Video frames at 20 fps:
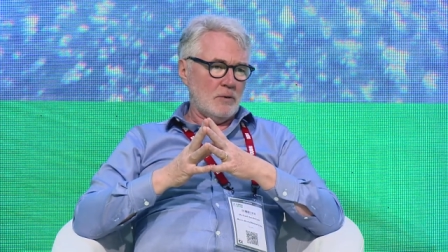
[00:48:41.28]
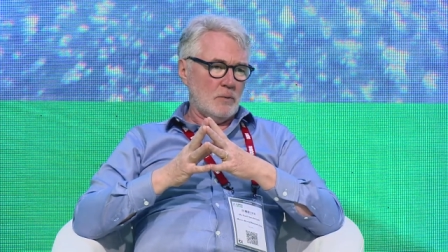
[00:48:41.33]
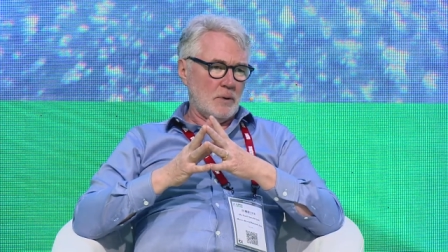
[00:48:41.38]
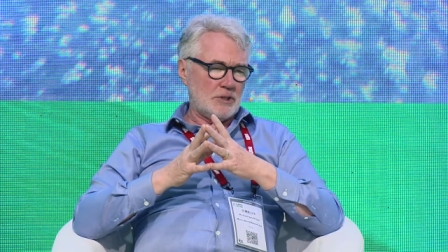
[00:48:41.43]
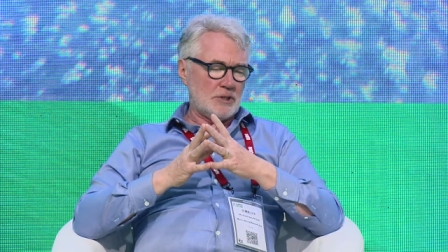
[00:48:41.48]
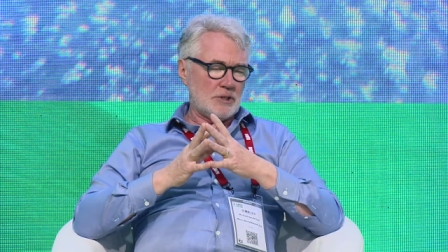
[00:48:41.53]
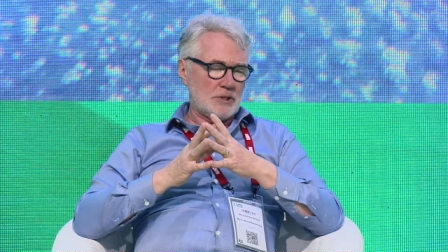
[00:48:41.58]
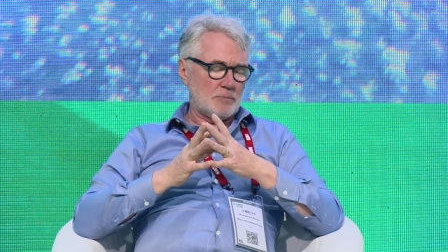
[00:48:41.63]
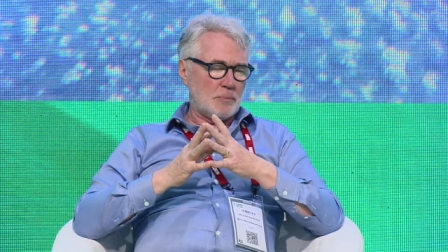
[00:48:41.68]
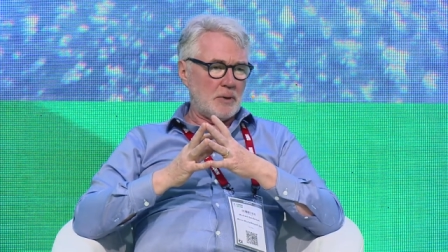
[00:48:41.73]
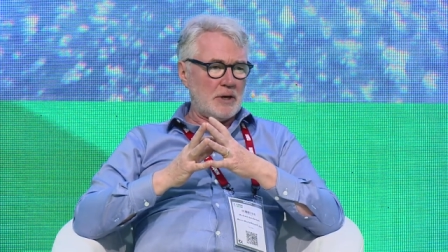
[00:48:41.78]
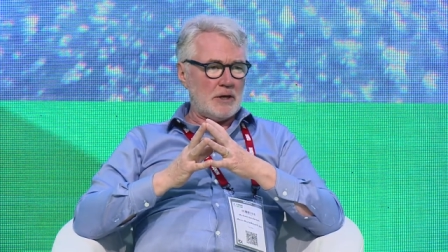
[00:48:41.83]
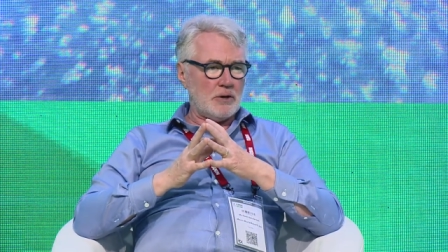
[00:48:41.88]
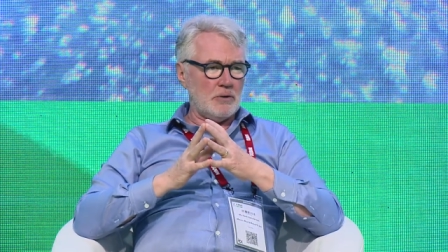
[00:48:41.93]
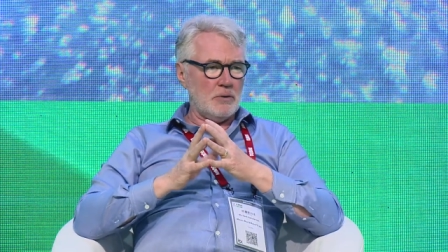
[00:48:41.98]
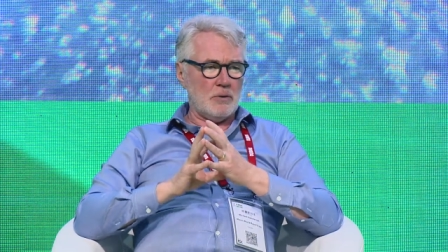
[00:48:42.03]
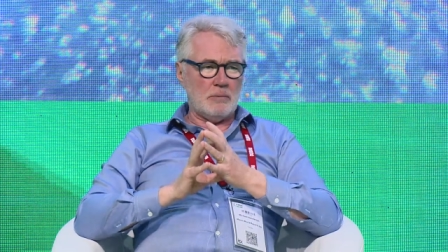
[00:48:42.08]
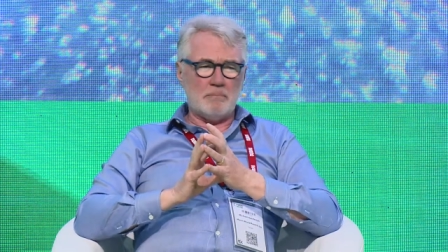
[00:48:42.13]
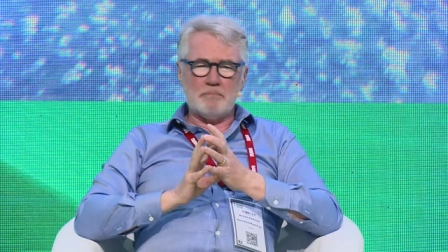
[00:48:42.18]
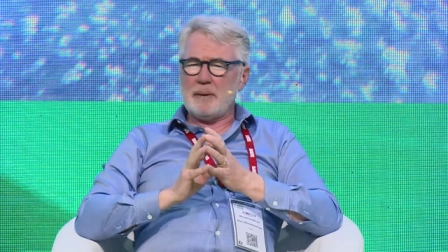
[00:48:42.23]
which is pretty
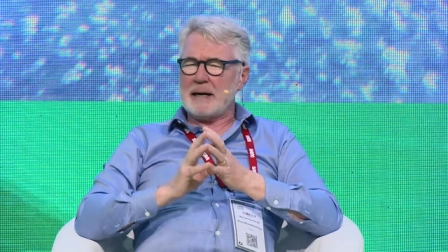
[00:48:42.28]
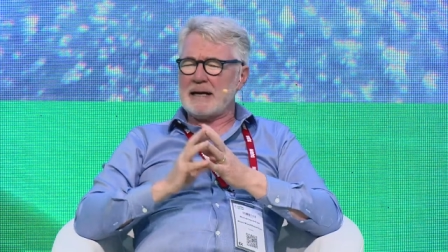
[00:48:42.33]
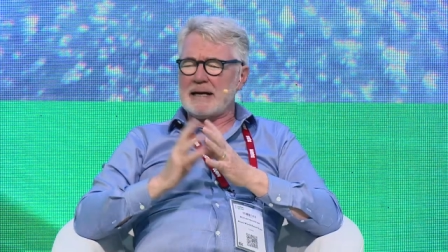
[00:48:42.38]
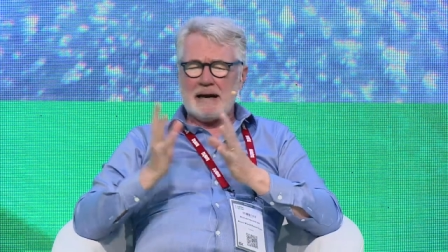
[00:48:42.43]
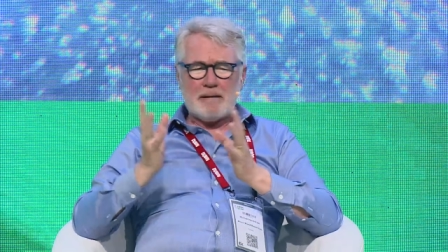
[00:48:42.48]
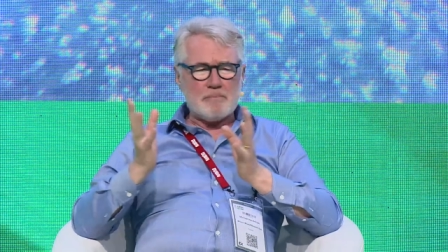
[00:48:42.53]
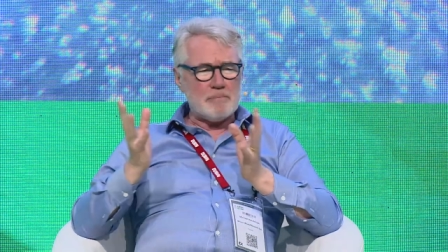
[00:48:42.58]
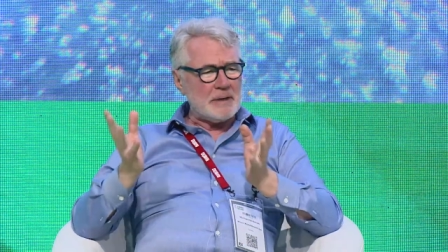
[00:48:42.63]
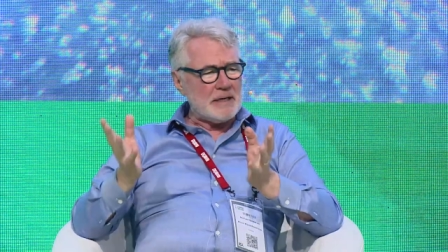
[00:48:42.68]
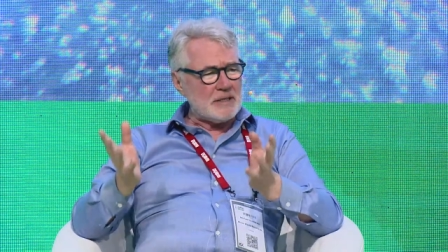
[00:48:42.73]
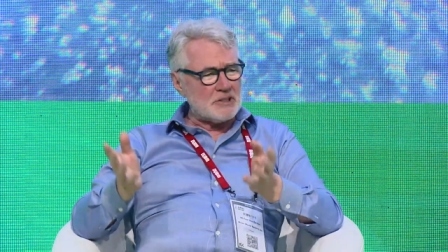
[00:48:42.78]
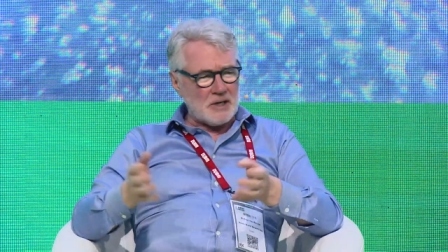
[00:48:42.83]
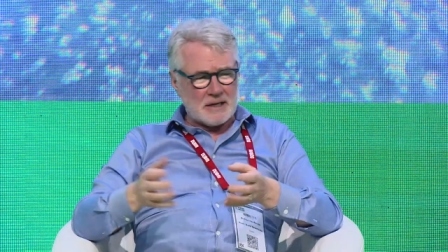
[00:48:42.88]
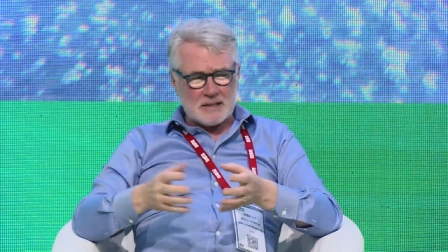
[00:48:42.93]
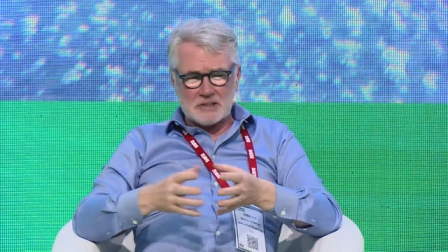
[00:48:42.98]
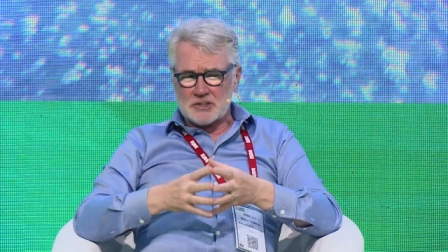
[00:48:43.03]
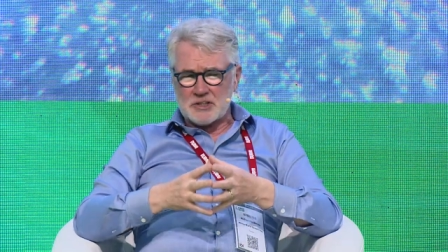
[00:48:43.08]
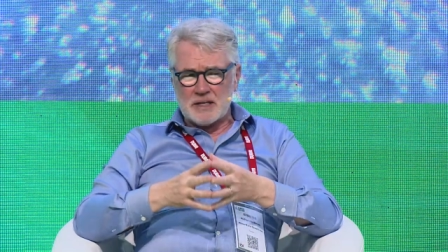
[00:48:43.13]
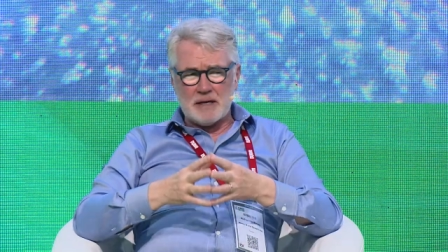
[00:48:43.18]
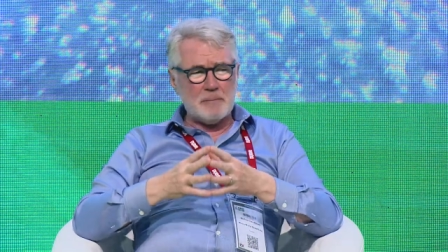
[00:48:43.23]
cool. And big companies
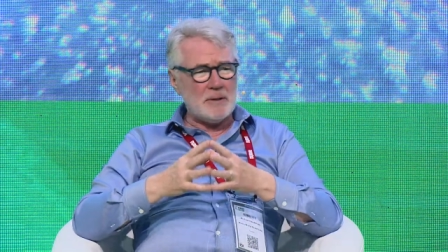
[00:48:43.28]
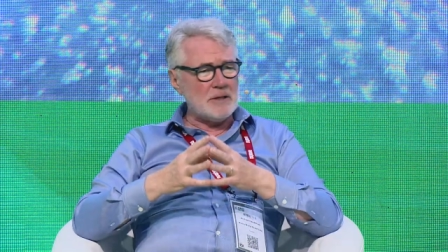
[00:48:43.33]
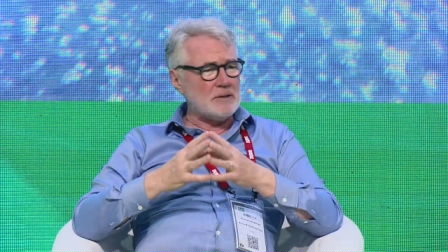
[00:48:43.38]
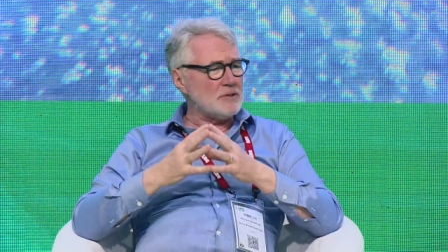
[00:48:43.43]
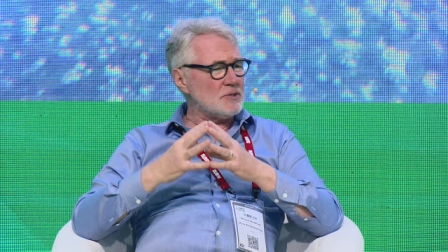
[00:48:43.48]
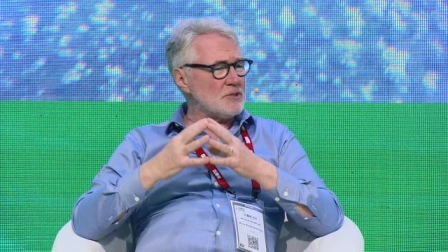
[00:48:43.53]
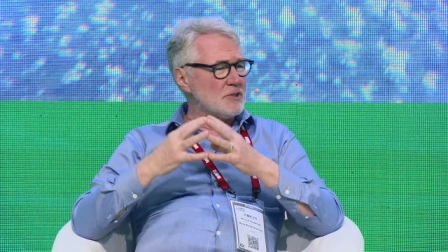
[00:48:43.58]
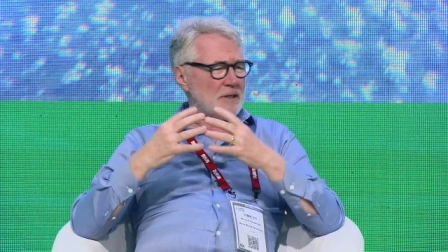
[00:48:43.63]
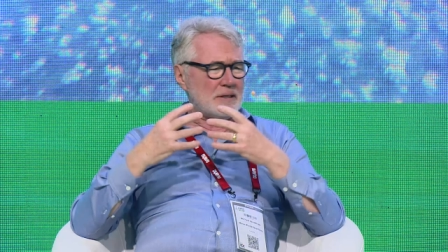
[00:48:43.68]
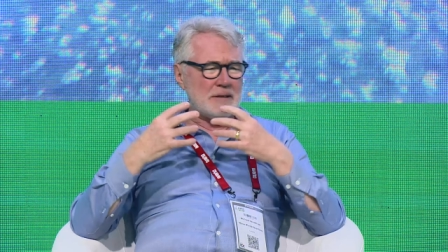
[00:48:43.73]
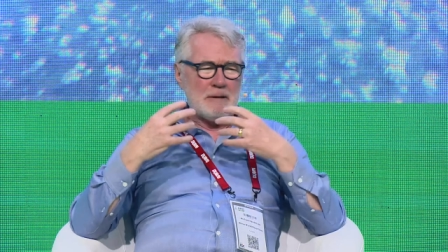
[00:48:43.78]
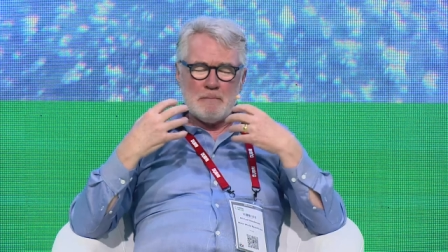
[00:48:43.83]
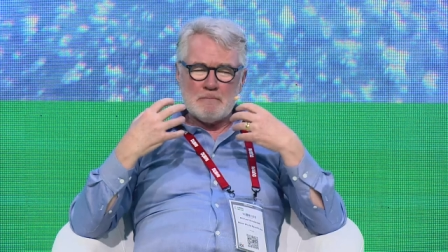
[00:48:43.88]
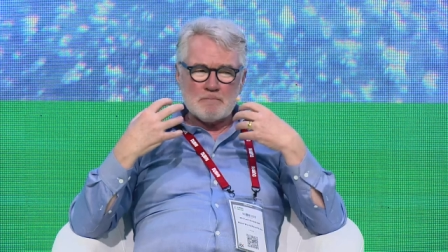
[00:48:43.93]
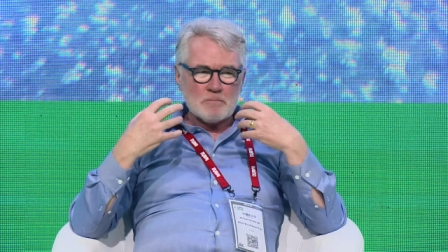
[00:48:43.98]
like Siemens and